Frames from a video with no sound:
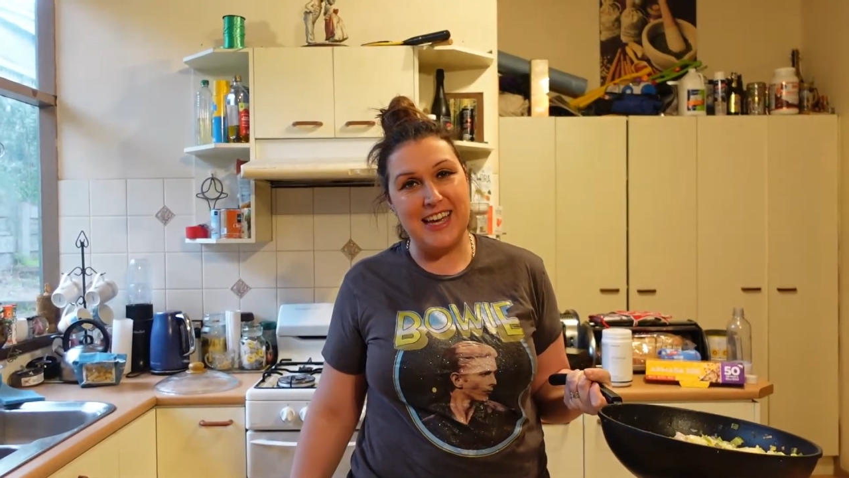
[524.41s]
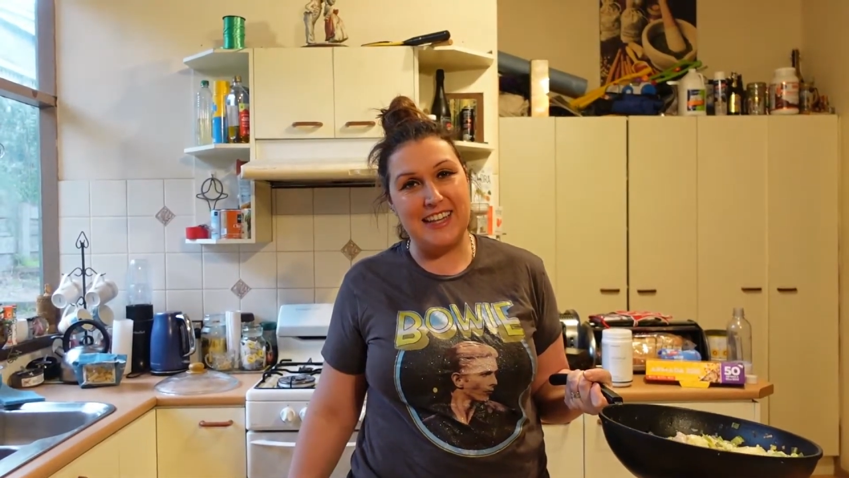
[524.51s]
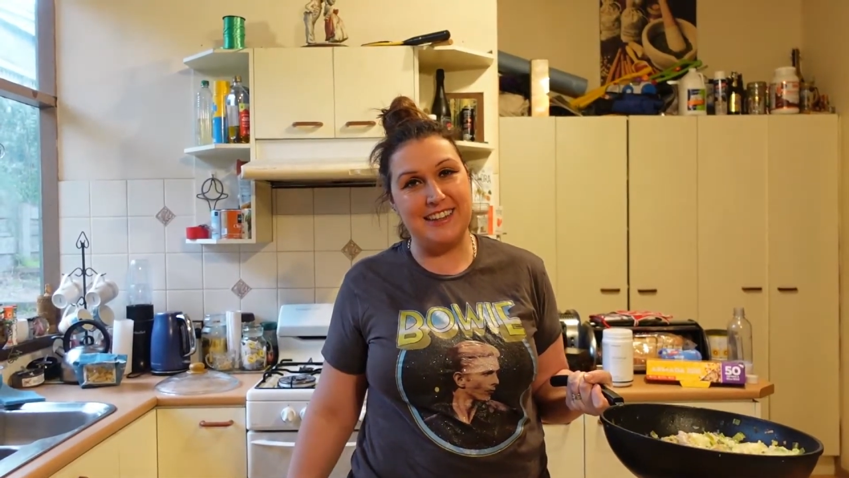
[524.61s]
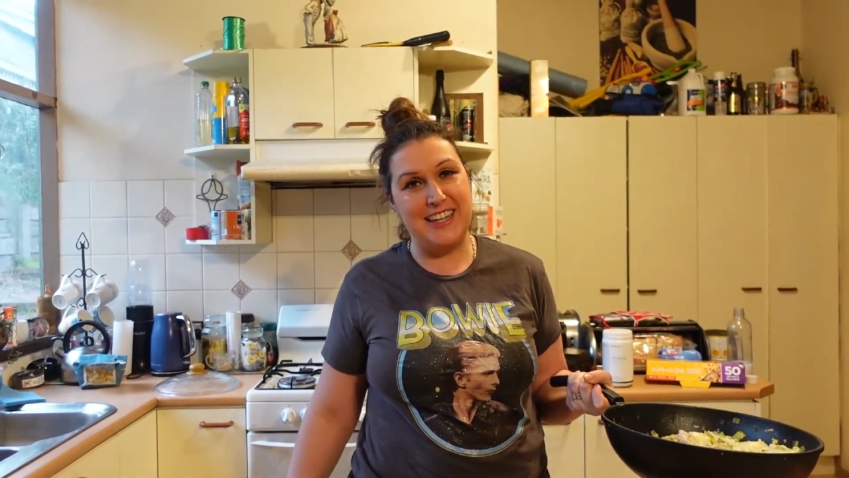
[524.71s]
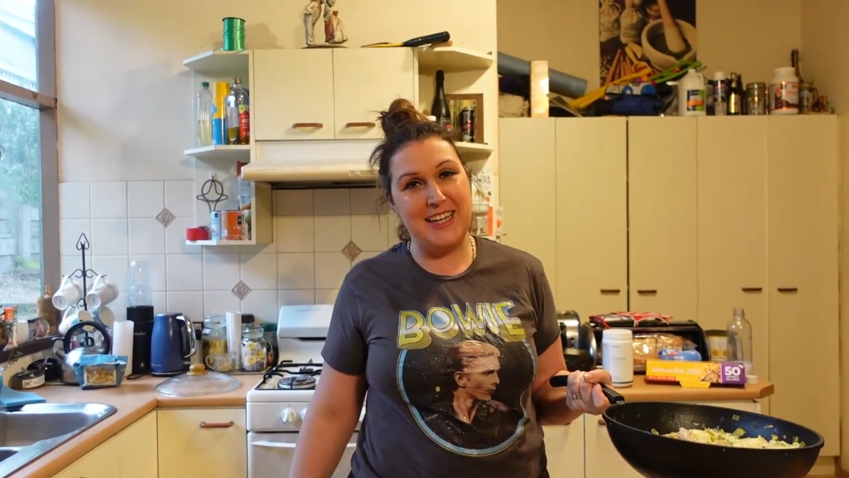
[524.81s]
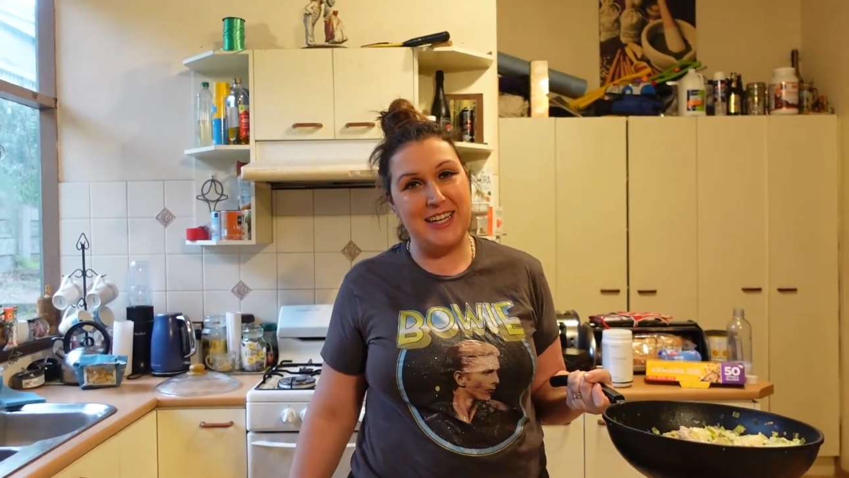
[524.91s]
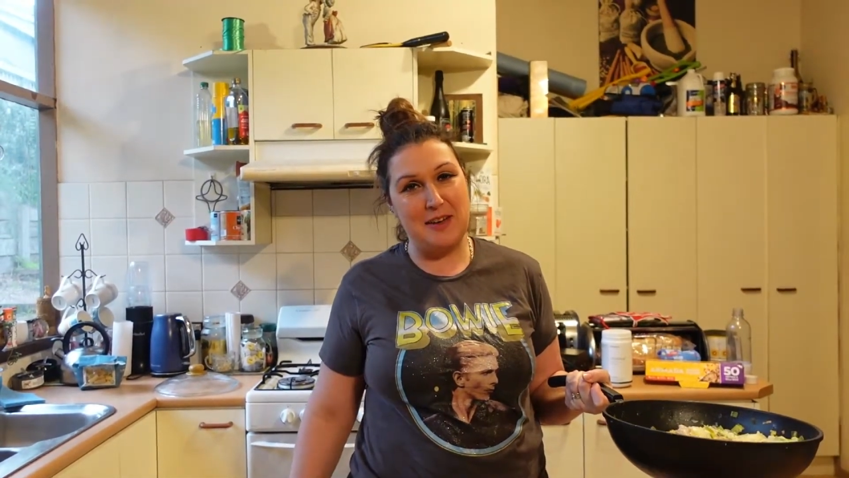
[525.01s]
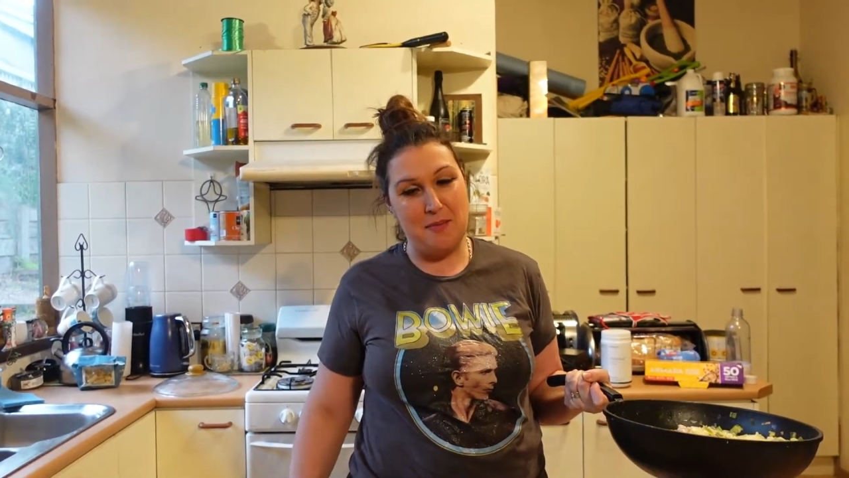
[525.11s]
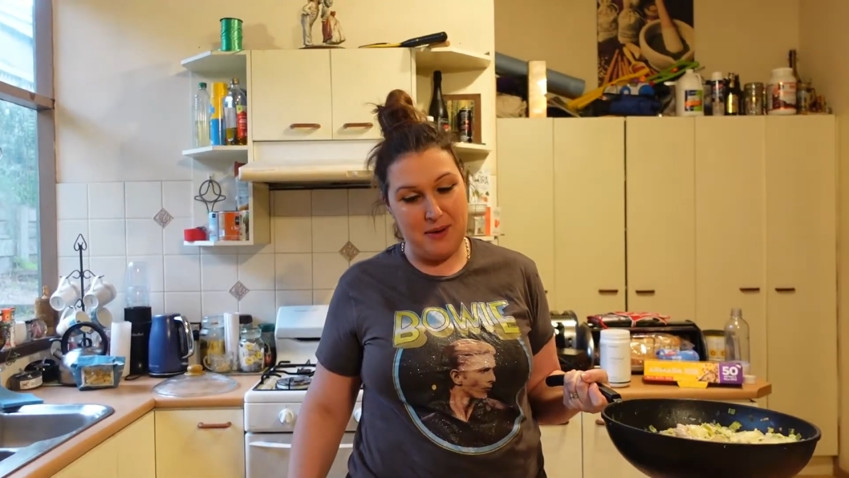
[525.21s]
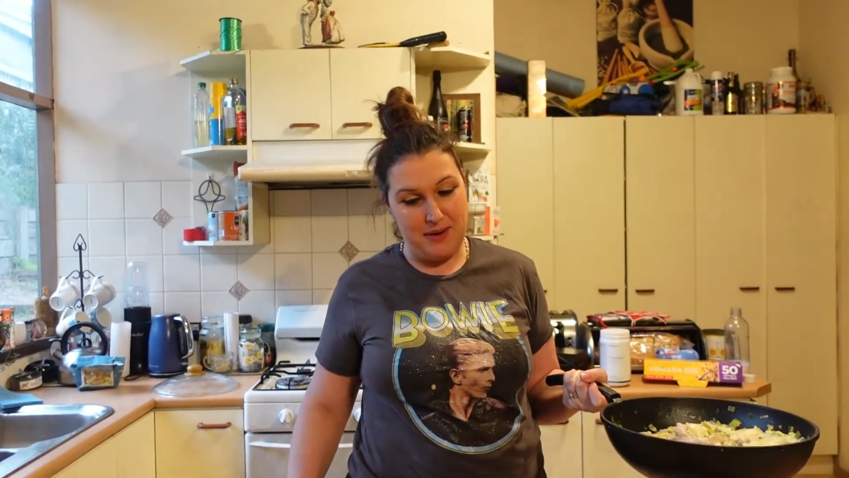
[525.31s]
and leek
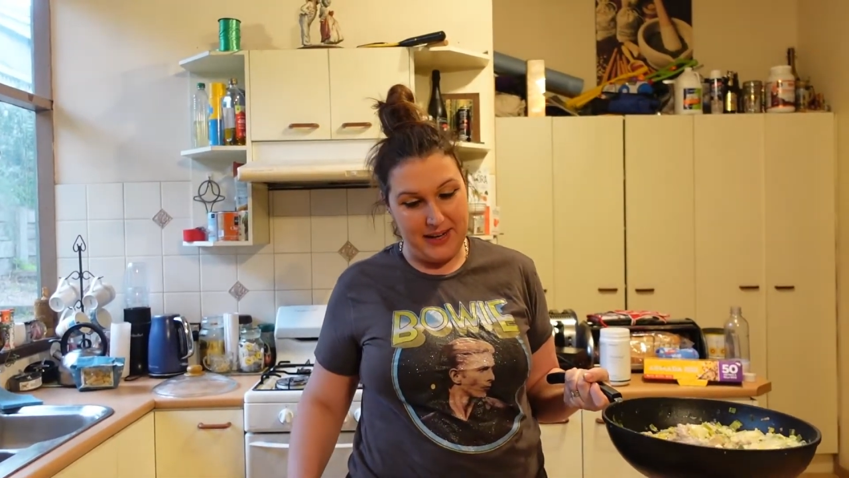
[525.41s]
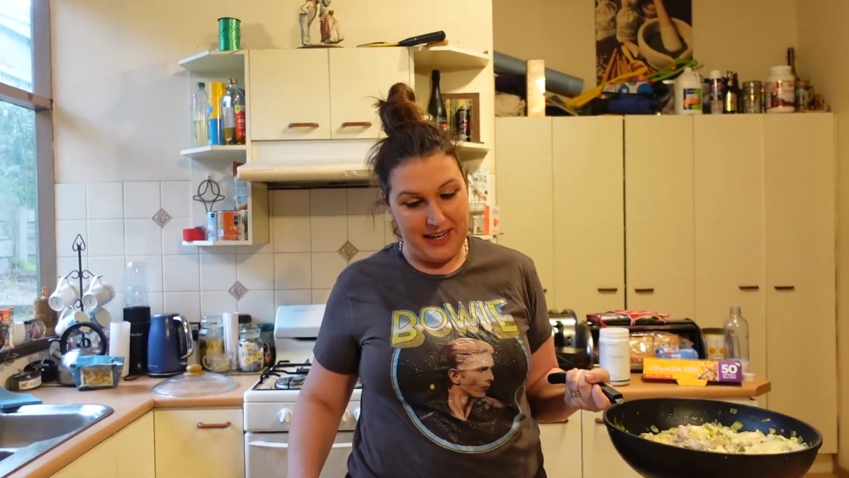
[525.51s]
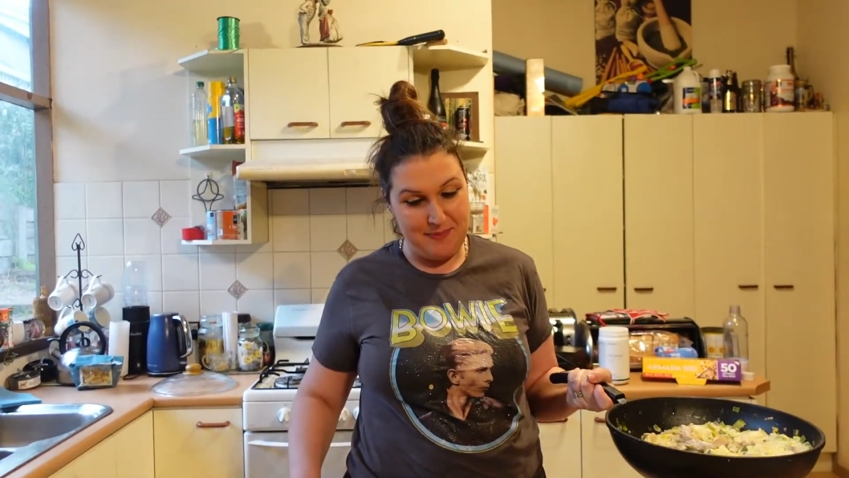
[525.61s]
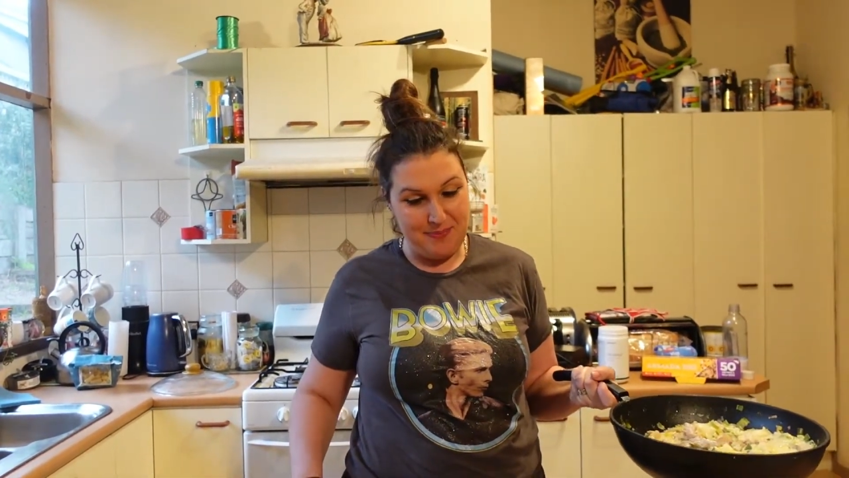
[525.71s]
pie.